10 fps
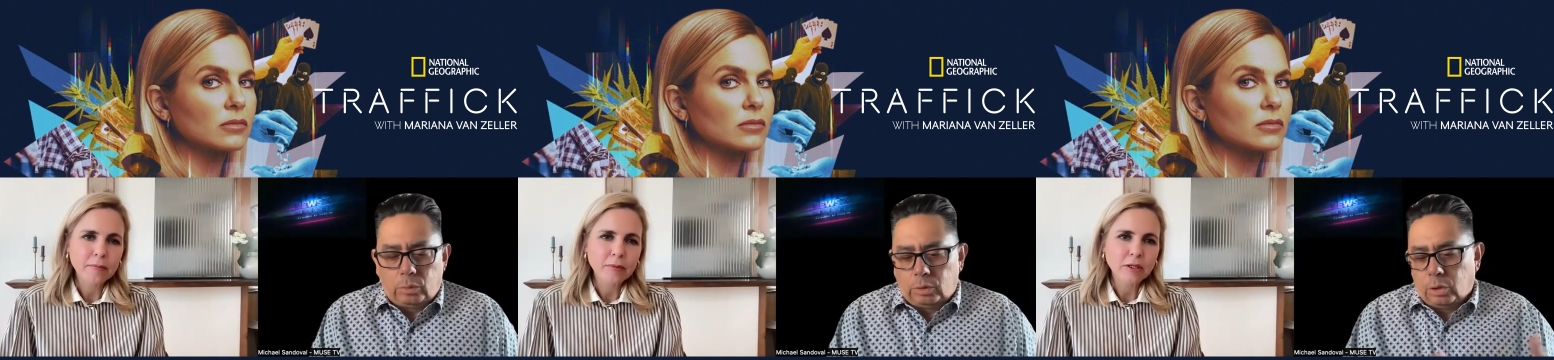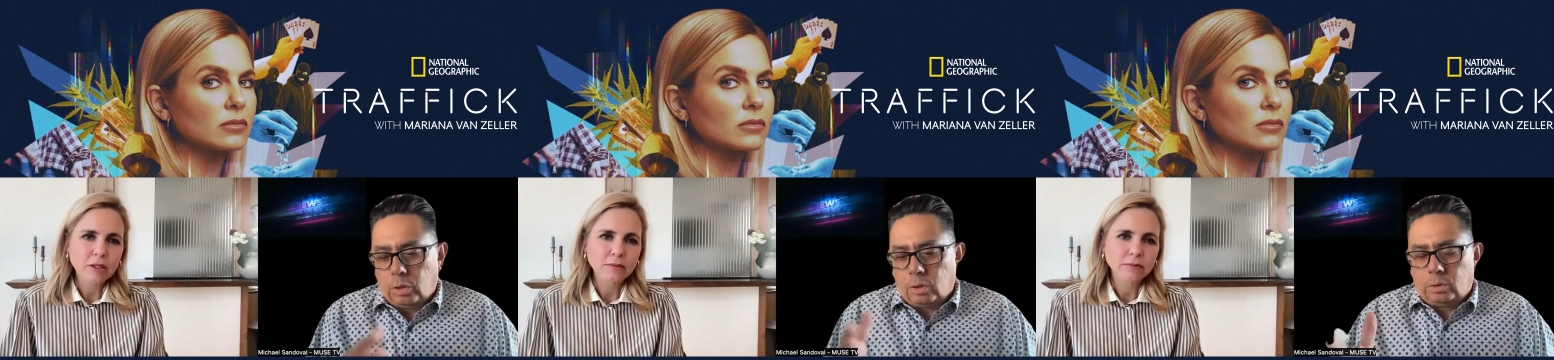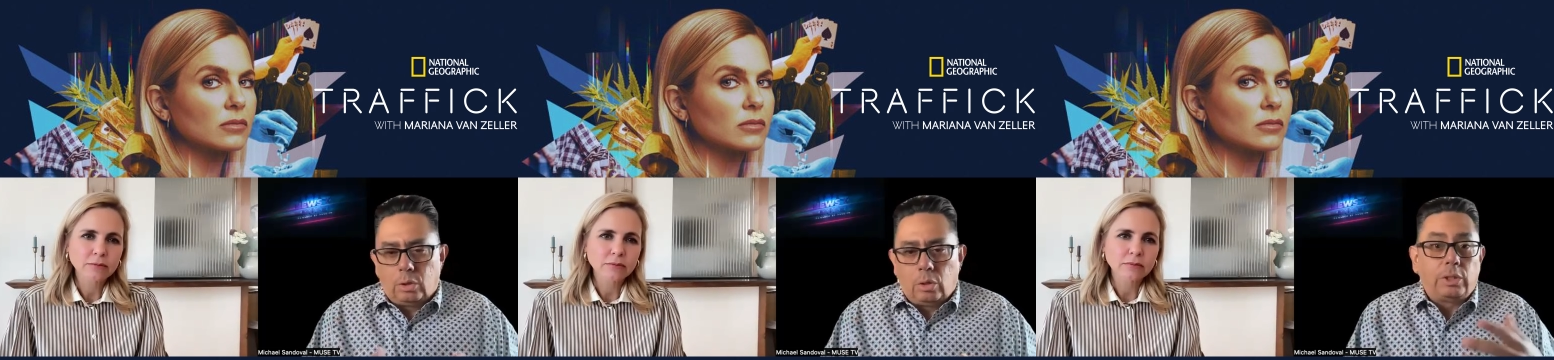Speaker 1: to
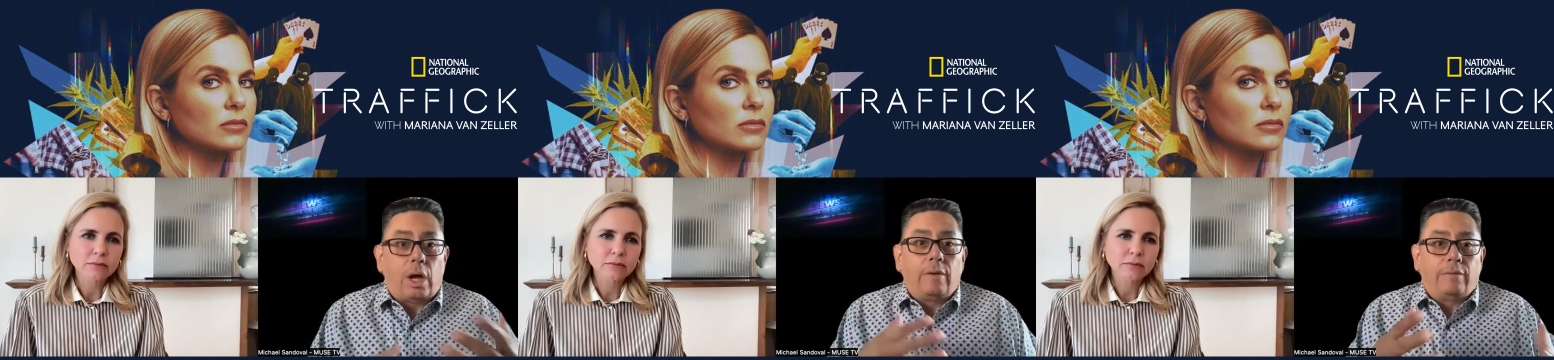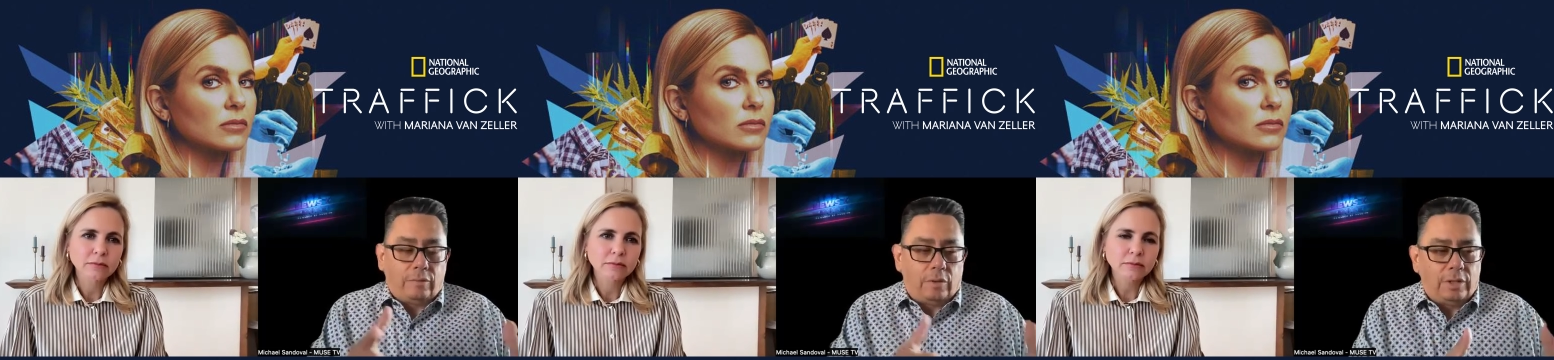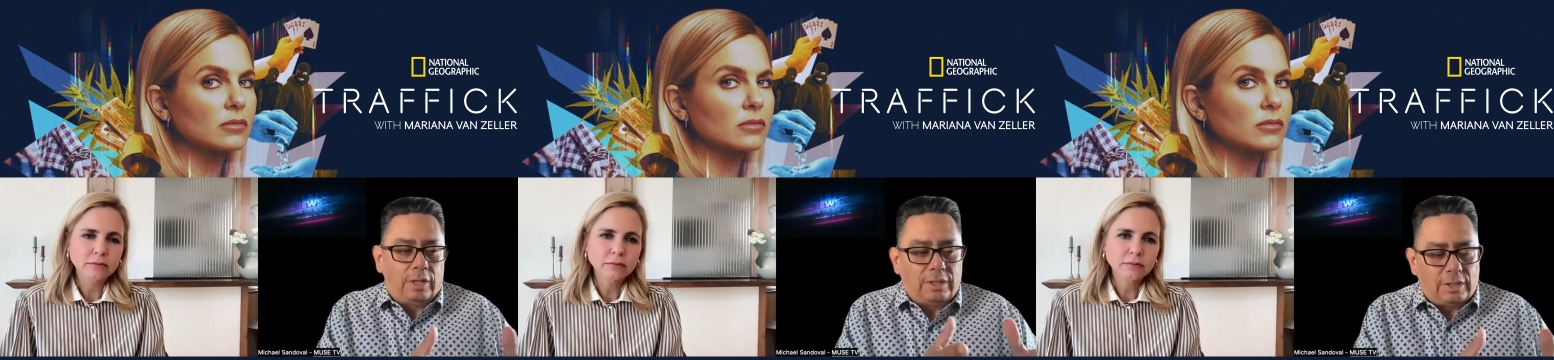to close off for
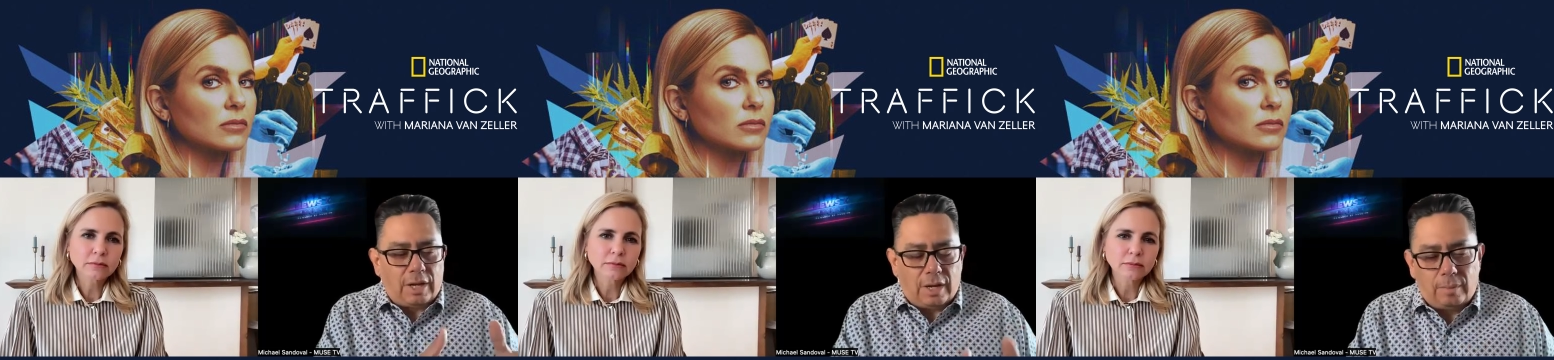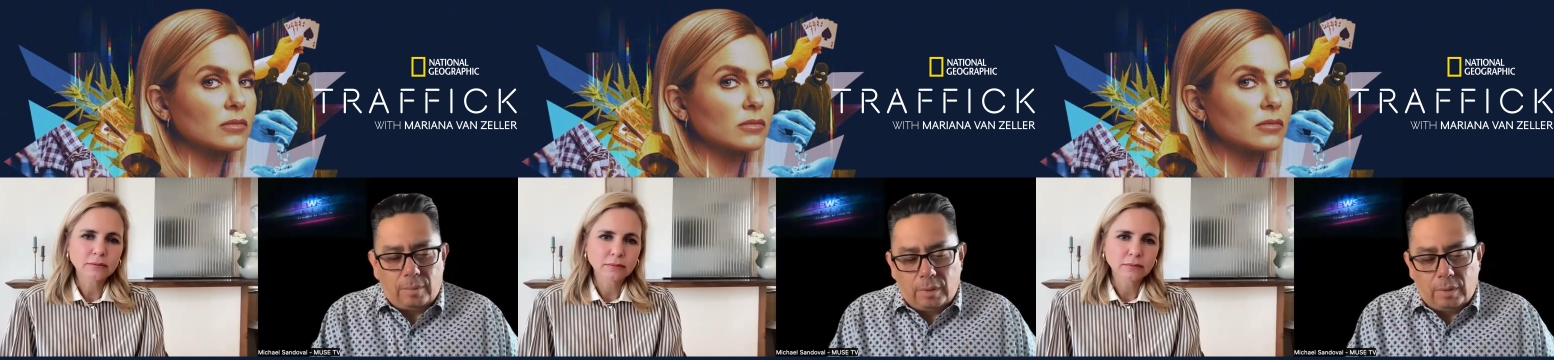this uh